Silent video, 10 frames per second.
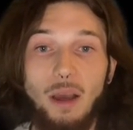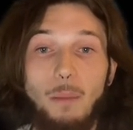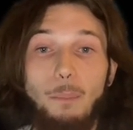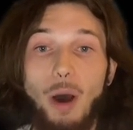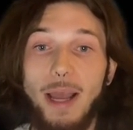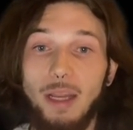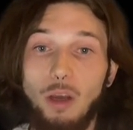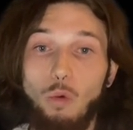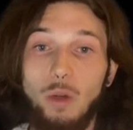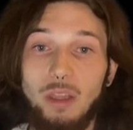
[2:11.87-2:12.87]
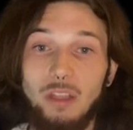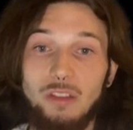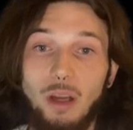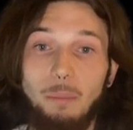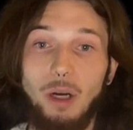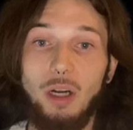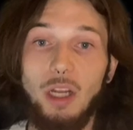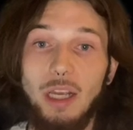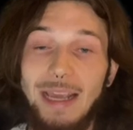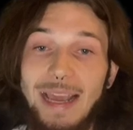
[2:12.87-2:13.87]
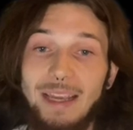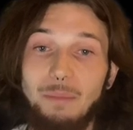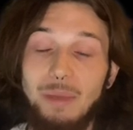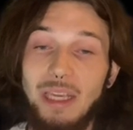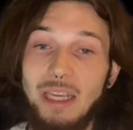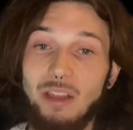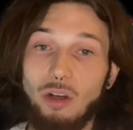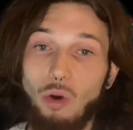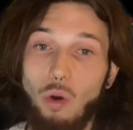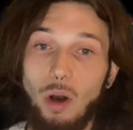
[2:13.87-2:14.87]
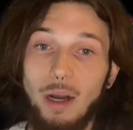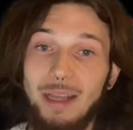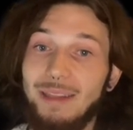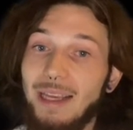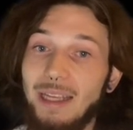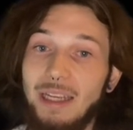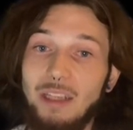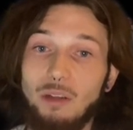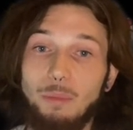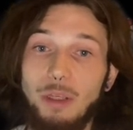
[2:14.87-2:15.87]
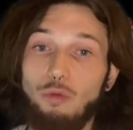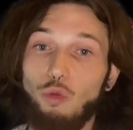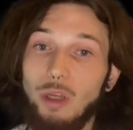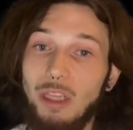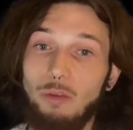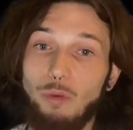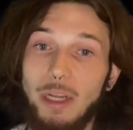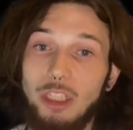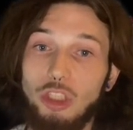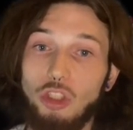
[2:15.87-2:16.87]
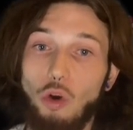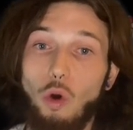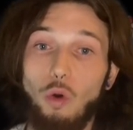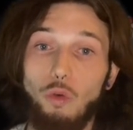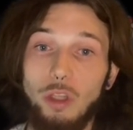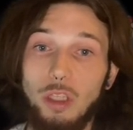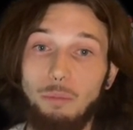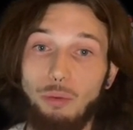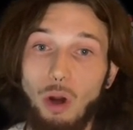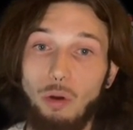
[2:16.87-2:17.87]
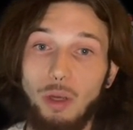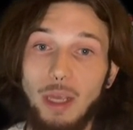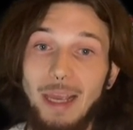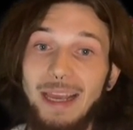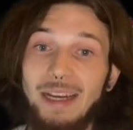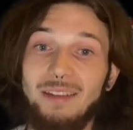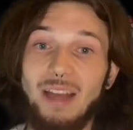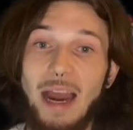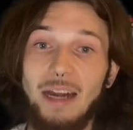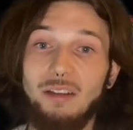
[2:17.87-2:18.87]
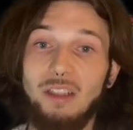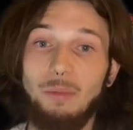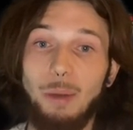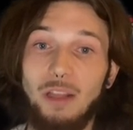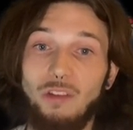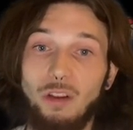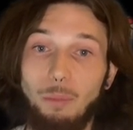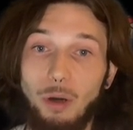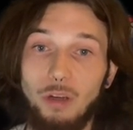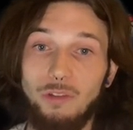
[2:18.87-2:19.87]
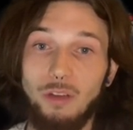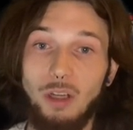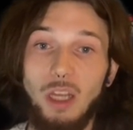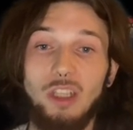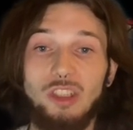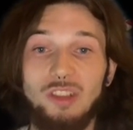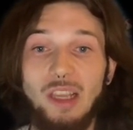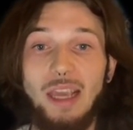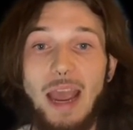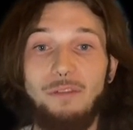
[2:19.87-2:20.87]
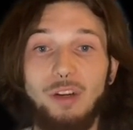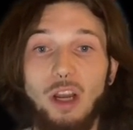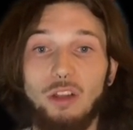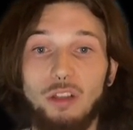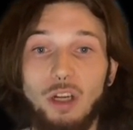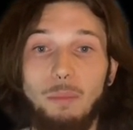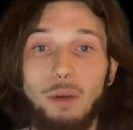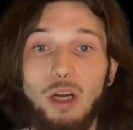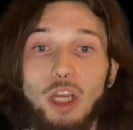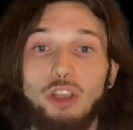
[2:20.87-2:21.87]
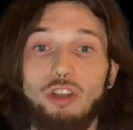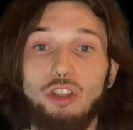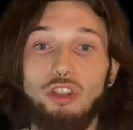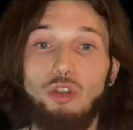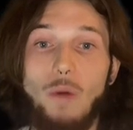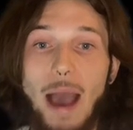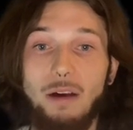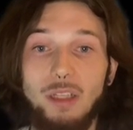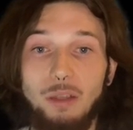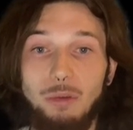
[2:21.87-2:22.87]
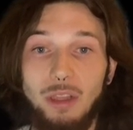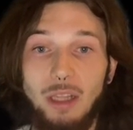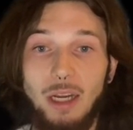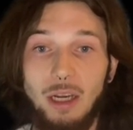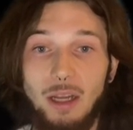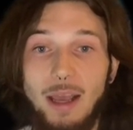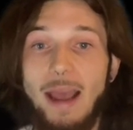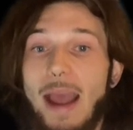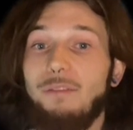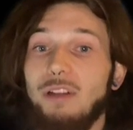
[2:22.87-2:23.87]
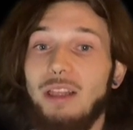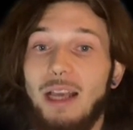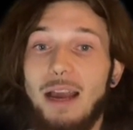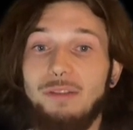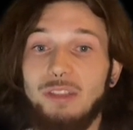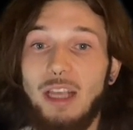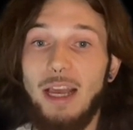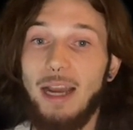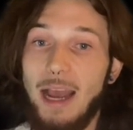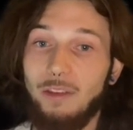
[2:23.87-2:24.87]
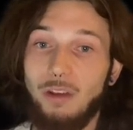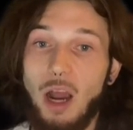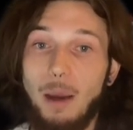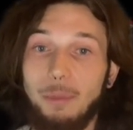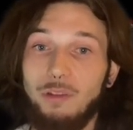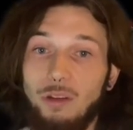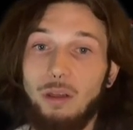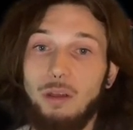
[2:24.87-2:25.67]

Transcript: But with this number, it can be either or. They can either be really rich or really broke. It entirely depends on the person. Just like every other number, there's duality within it. Everything I've said has an opposite.